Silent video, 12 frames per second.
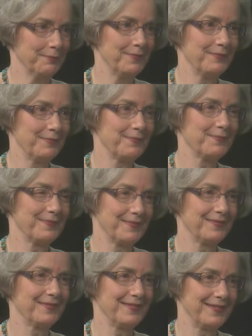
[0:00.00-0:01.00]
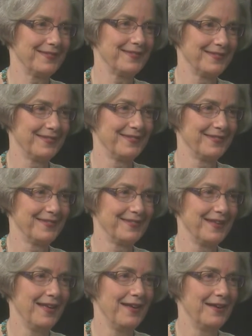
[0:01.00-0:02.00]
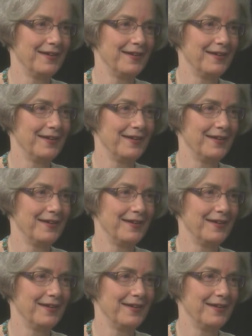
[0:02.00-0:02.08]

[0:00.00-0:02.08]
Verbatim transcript: Oh, that's good. Yeah. Do you